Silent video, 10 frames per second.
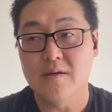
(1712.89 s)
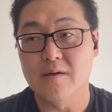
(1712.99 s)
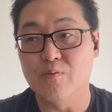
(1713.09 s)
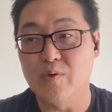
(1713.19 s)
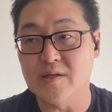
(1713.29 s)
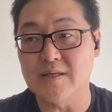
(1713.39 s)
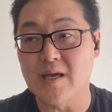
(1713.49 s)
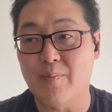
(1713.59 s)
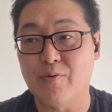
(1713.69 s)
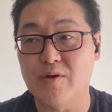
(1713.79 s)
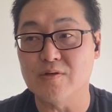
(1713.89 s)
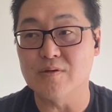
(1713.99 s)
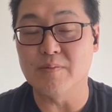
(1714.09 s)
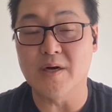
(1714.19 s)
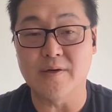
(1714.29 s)
What is the
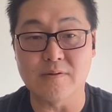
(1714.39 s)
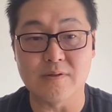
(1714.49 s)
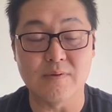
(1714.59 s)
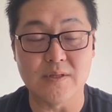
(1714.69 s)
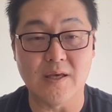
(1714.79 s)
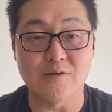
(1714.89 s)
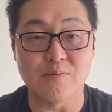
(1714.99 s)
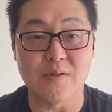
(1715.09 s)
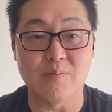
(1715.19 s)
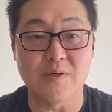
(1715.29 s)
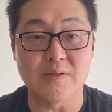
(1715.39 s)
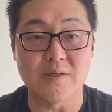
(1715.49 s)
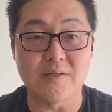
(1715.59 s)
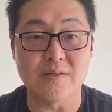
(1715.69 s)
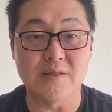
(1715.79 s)
operational model to engage with the
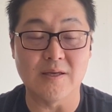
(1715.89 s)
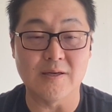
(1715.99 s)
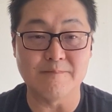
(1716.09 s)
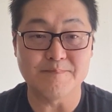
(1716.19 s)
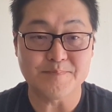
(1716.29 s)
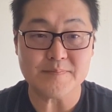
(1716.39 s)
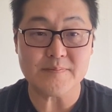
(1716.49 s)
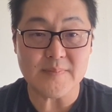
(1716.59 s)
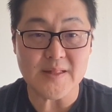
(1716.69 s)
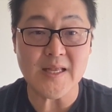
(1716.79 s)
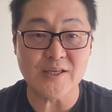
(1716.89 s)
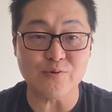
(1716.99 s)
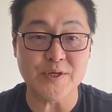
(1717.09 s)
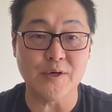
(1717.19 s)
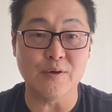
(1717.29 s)
business? And then as
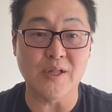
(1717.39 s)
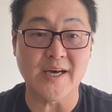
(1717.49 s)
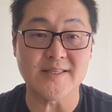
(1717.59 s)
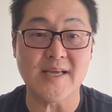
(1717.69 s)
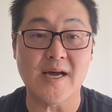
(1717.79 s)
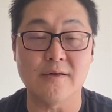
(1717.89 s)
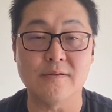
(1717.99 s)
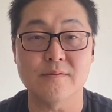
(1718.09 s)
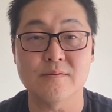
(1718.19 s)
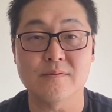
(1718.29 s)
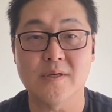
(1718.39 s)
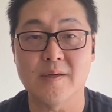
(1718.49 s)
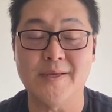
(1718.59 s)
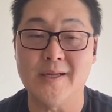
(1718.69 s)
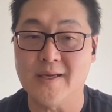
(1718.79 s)
we go lights out, I
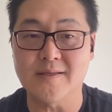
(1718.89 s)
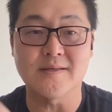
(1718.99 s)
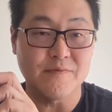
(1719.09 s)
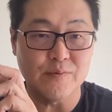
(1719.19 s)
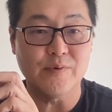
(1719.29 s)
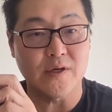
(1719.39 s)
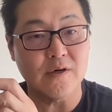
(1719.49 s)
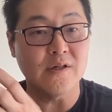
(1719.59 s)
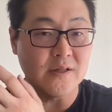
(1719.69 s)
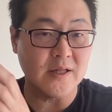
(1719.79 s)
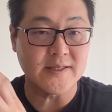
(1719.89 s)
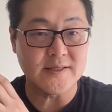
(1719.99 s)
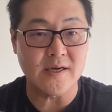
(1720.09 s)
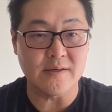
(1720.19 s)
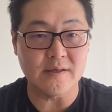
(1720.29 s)
mean, I guess if you want to call it lights
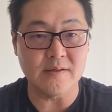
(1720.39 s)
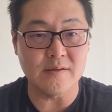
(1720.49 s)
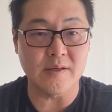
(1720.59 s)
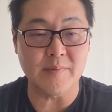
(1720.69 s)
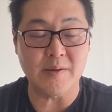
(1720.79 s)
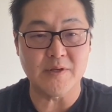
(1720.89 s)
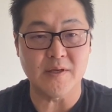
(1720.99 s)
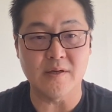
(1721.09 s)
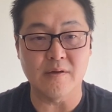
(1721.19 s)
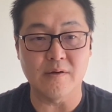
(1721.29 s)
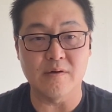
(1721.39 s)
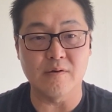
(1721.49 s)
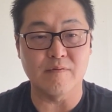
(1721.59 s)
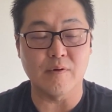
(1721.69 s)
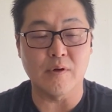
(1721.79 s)
out, I know that might be an
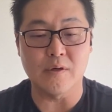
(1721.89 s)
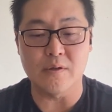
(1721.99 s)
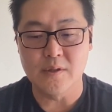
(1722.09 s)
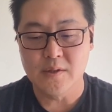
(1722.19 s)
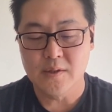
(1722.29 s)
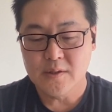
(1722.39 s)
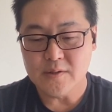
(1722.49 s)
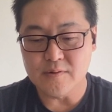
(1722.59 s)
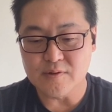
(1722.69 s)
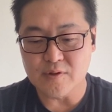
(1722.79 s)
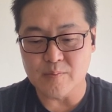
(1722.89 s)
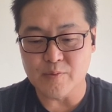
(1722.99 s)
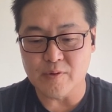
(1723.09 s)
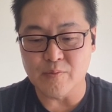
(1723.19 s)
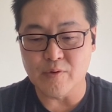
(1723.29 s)
overall used term
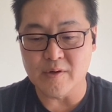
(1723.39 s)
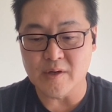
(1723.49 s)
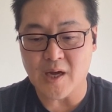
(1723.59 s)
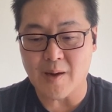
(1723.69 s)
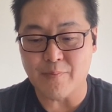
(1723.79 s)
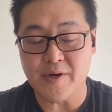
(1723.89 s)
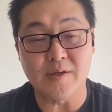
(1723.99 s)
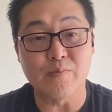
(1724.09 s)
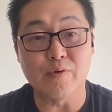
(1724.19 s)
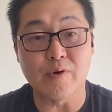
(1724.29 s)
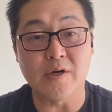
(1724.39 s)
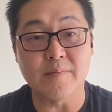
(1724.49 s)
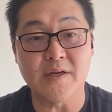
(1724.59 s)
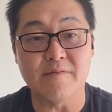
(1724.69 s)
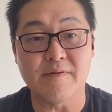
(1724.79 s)
or operate in a more
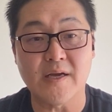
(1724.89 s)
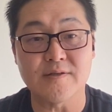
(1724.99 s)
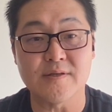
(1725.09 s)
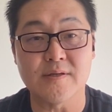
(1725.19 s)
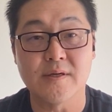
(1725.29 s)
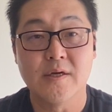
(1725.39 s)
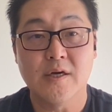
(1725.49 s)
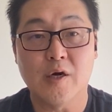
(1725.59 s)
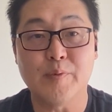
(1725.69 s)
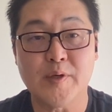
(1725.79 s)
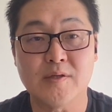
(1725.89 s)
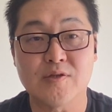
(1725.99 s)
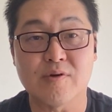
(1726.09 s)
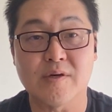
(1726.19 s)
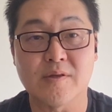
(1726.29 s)
automated fashion, helping
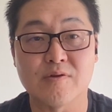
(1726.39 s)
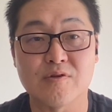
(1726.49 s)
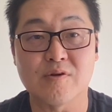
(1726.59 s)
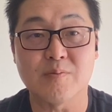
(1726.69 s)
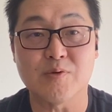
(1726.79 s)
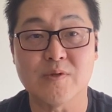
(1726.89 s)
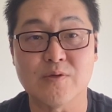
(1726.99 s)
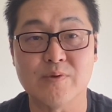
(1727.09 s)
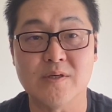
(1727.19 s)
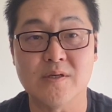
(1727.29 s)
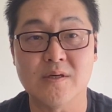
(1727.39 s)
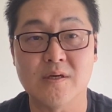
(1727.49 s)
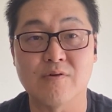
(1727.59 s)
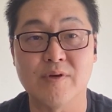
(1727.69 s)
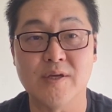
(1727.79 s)
construct those scripts once we
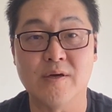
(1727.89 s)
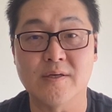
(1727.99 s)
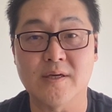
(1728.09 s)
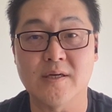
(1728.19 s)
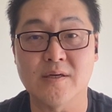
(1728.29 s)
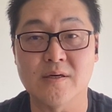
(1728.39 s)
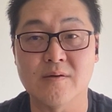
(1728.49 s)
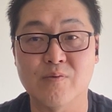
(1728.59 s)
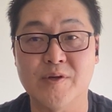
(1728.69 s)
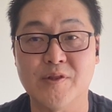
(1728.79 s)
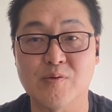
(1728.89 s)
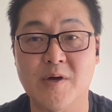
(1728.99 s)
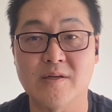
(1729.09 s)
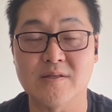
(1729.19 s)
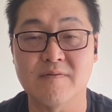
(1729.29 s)
agree on kind of what those
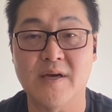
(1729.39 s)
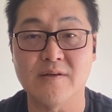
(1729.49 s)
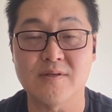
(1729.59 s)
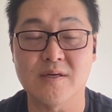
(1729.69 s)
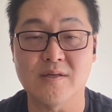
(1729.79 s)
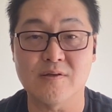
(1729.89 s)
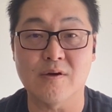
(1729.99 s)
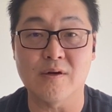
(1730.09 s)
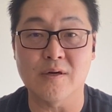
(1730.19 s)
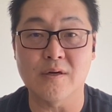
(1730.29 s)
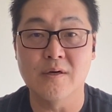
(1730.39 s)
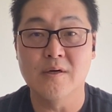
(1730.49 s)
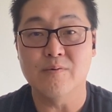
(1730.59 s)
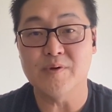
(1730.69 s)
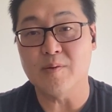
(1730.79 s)
policy value settings are,
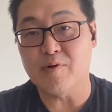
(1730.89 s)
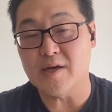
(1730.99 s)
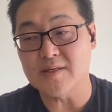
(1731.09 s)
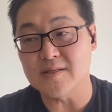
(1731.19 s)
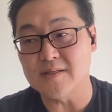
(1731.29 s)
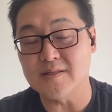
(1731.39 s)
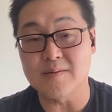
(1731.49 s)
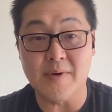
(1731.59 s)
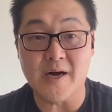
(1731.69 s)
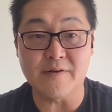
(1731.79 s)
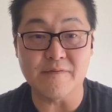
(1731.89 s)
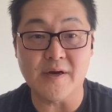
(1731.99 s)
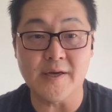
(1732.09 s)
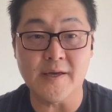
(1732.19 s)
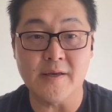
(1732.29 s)
what the process is to
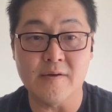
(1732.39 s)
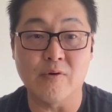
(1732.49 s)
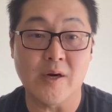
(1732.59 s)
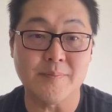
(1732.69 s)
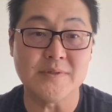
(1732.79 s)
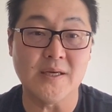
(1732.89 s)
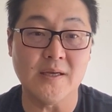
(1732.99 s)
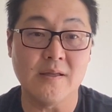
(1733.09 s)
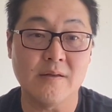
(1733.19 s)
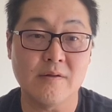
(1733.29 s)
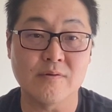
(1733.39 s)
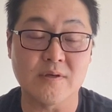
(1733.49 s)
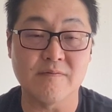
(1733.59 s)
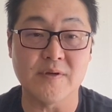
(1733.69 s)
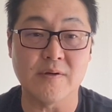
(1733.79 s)
modify or update those
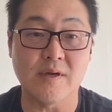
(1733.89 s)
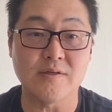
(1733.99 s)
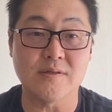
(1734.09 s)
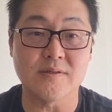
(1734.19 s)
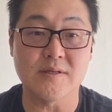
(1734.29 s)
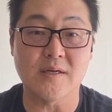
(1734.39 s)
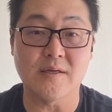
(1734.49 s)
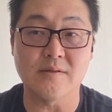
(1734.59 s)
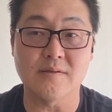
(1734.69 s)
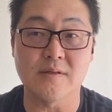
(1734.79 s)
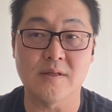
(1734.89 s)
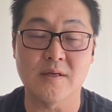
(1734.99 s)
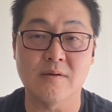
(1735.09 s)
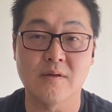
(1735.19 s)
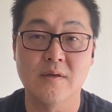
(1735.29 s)
configuration settings, and
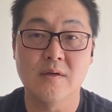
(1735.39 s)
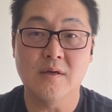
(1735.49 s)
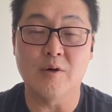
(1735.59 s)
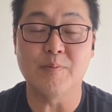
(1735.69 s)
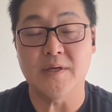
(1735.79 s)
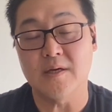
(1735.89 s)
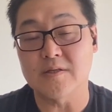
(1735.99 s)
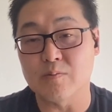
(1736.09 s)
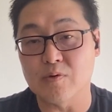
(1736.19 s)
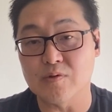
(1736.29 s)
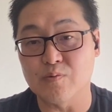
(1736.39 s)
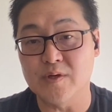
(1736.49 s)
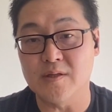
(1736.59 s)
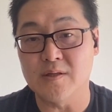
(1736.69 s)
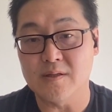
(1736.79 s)
then helping customers
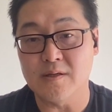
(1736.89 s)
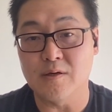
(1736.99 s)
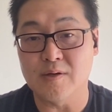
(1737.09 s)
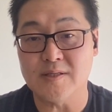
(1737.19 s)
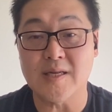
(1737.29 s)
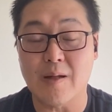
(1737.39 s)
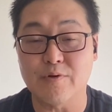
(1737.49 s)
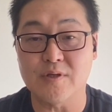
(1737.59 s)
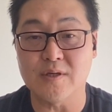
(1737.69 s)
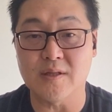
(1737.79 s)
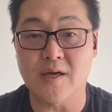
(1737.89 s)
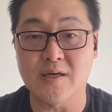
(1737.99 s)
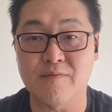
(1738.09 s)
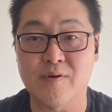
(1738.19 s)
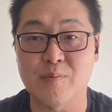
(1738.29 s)
with, establishing
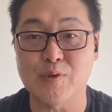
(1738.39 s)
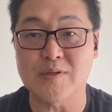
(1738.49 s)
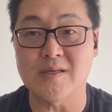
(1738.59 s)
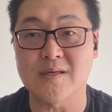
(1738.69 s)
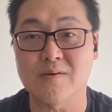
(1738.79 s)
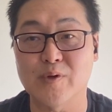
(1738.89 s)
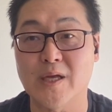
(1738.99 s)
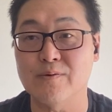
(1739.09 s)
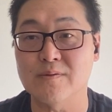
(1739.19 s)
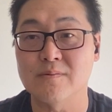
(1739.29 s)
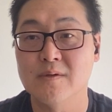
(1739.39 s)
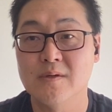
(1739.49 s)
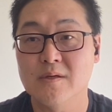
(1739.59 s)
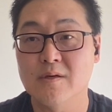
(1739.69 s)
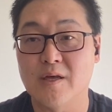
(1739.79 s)
kind of almost what I would,
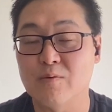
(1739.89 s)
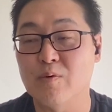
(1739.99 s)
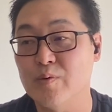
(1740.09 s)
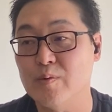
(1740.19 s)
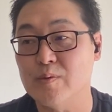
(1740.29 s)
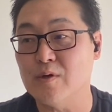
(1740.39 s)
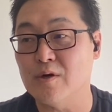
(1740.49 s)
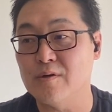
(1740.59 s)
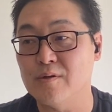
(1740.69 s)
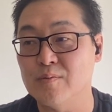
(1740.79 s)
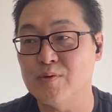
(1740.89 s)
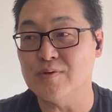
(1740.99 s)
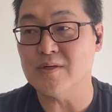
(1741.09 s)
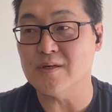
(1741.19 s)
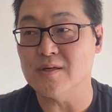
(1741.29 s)
I think what we would call
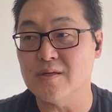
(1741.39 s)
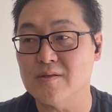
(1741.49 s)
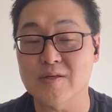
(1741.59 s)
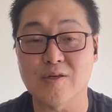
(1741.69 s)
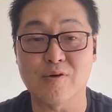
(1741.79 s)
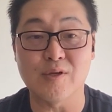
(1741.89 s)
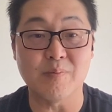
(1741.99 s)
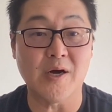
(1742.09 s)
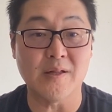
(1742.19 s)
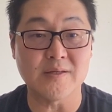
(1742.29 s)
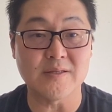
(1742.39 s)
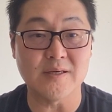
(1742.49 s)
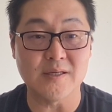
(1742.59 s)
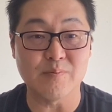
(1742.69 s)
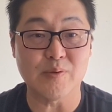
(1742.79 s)
almost security
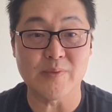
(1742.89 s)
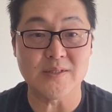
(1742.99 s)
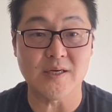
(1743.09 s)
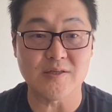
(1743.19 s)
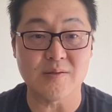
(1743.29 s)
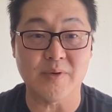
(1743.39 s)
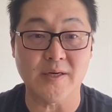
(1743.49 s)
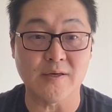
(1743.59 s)
policy and implementation by